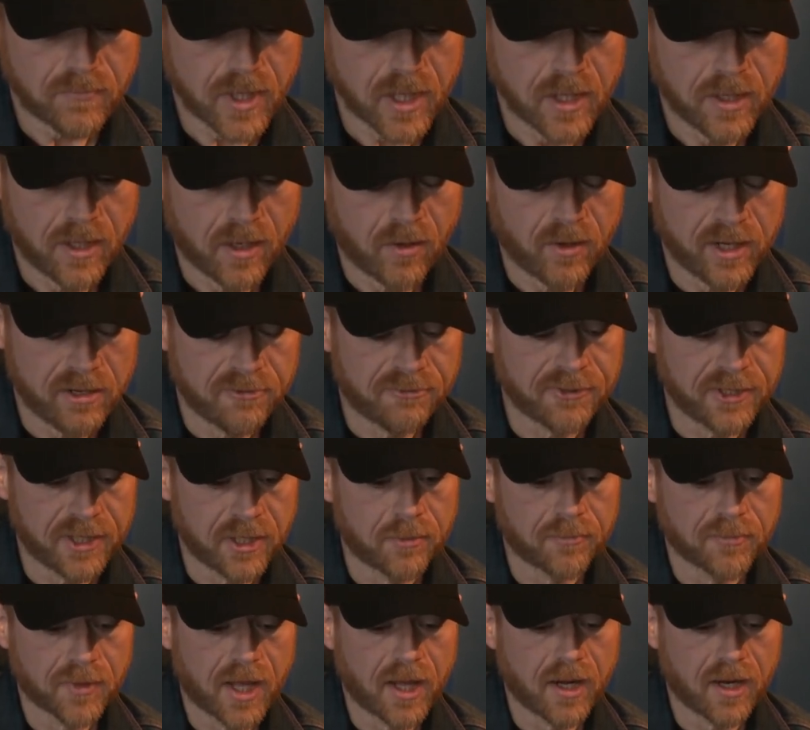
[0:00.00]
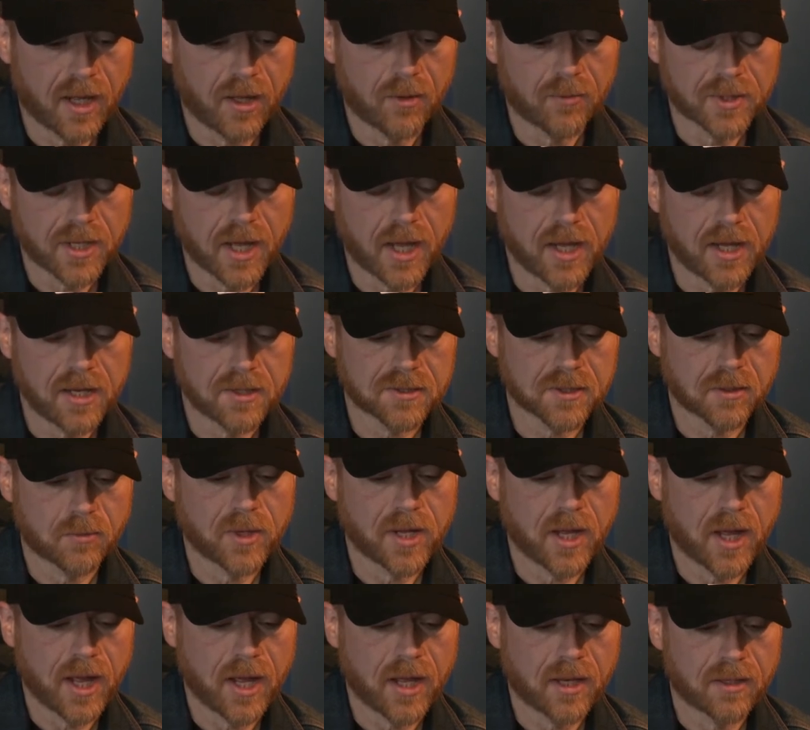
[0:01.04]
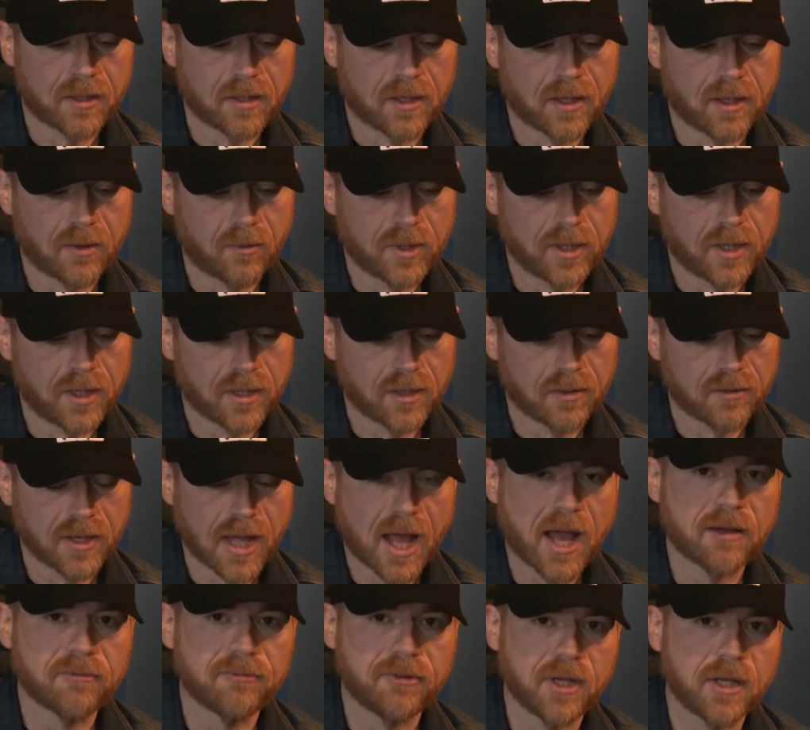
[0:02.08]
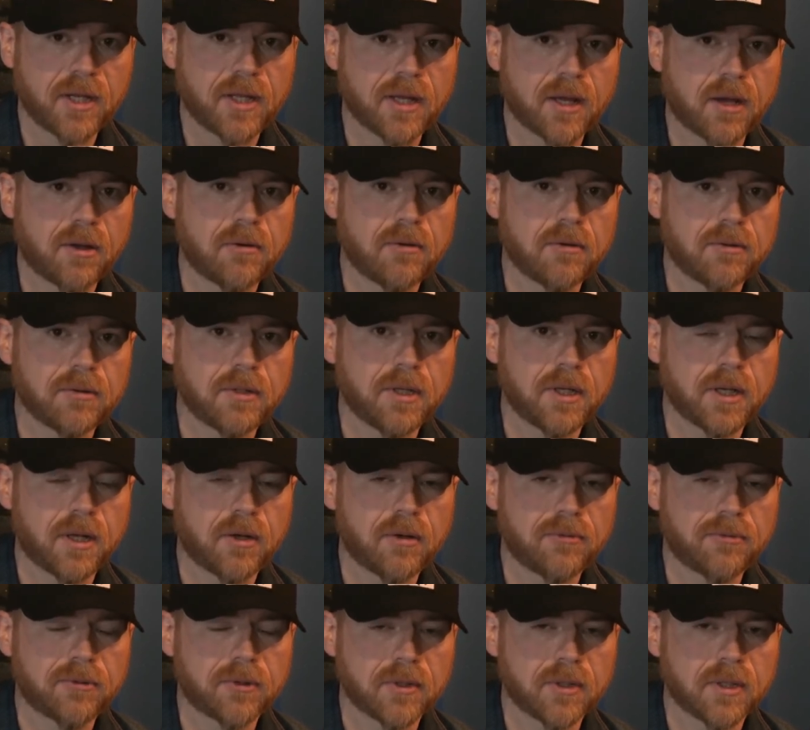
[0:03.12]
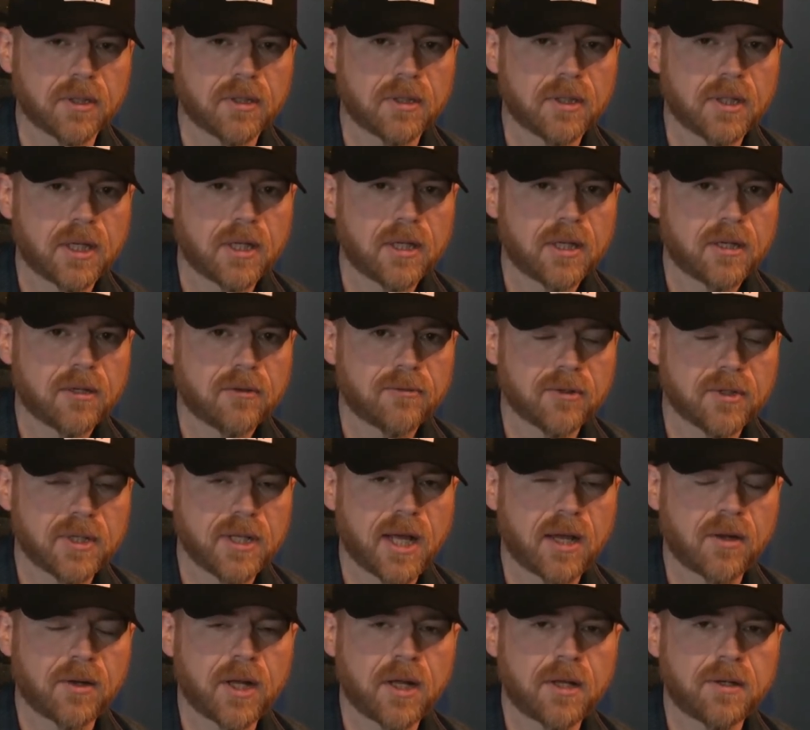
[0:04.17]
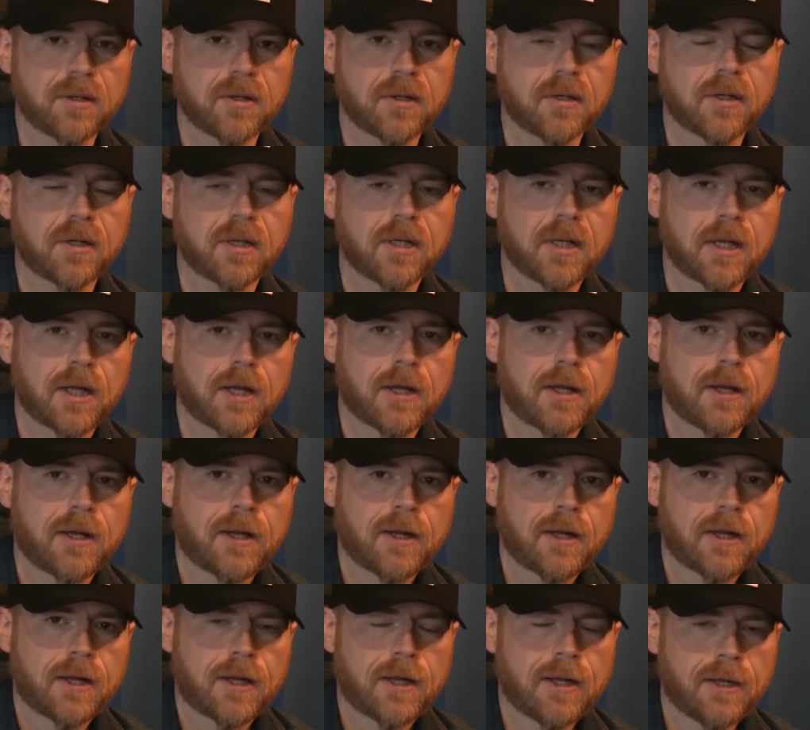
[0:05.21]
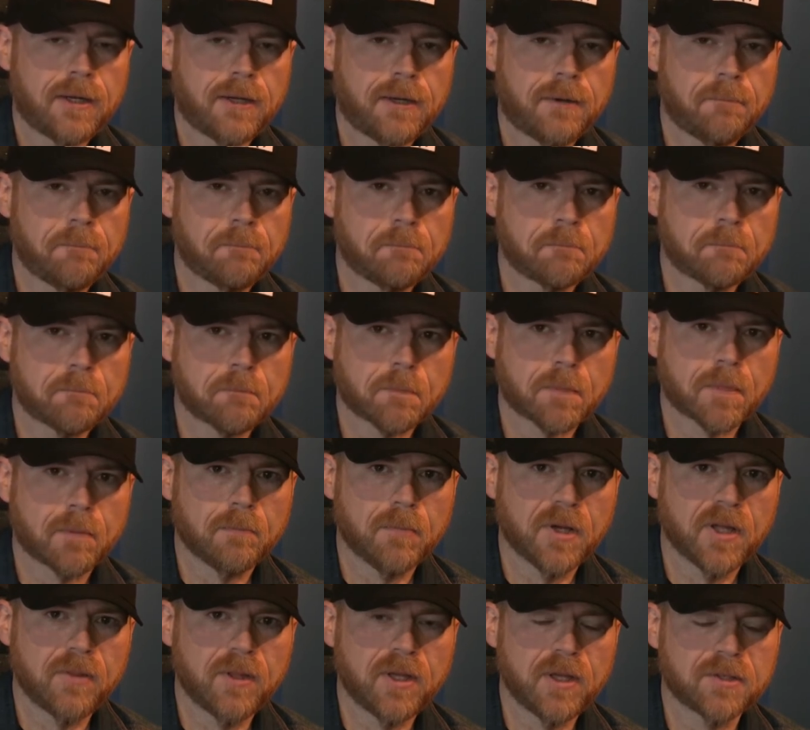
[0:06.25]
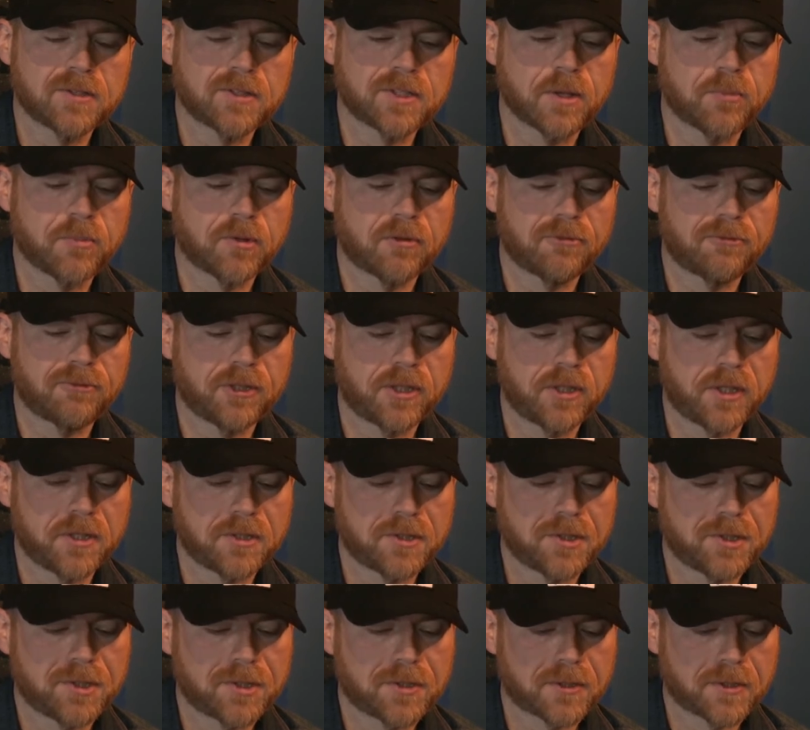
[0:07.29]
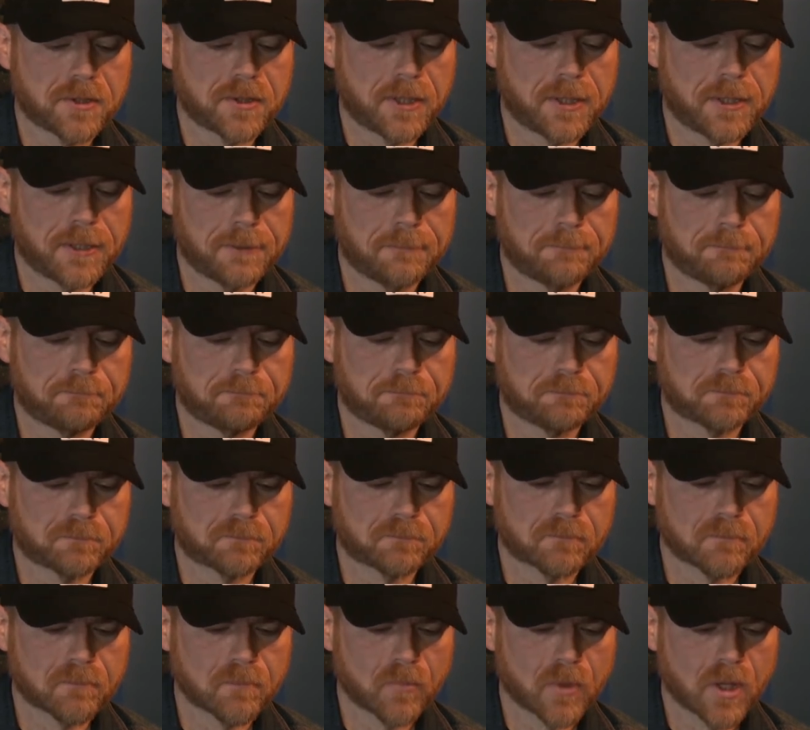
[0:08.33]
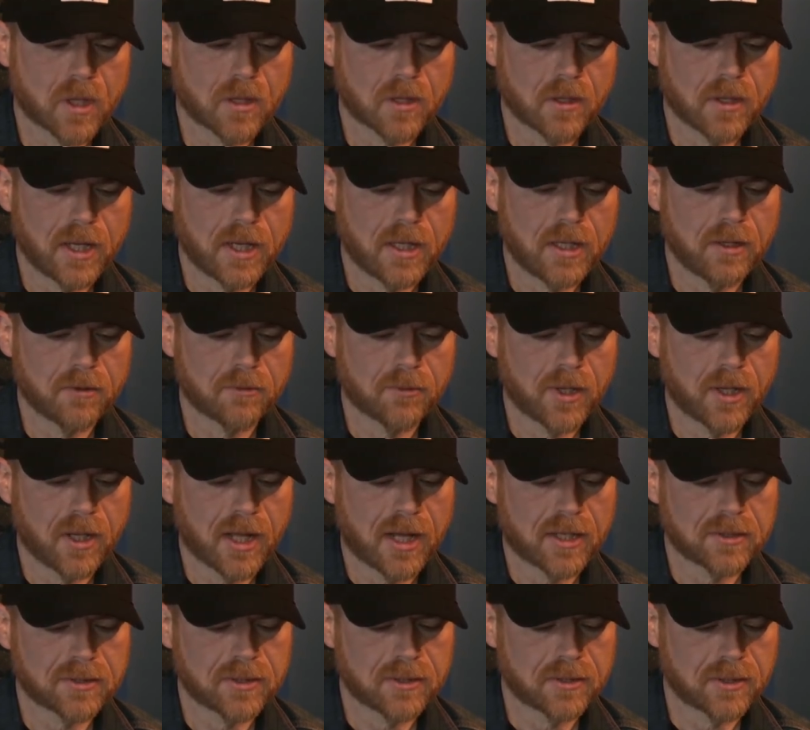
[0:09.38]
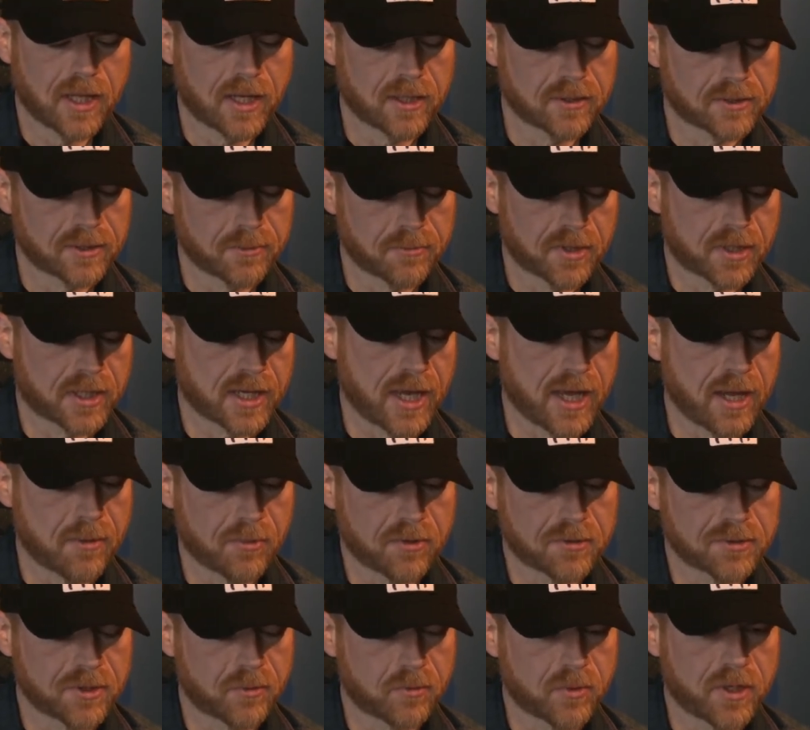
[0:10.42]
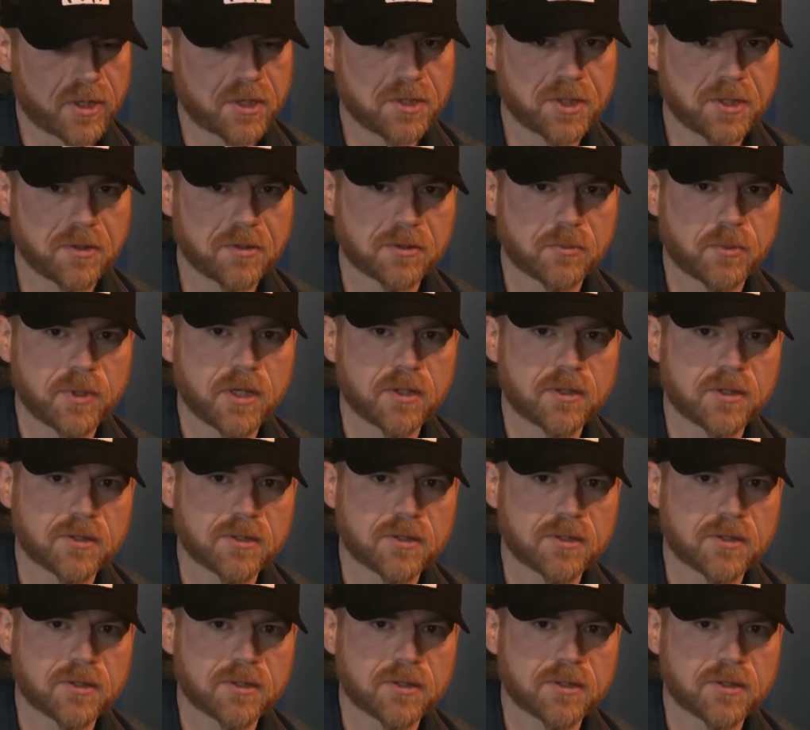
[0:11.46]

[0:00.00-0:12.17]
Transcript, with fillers: you know, he filmed that whole day, so we had uh, we did a live video, you know, for the for Down Under. Um, but then some of the footage, um, he didn't realize it. Like some of the cameras there were issues with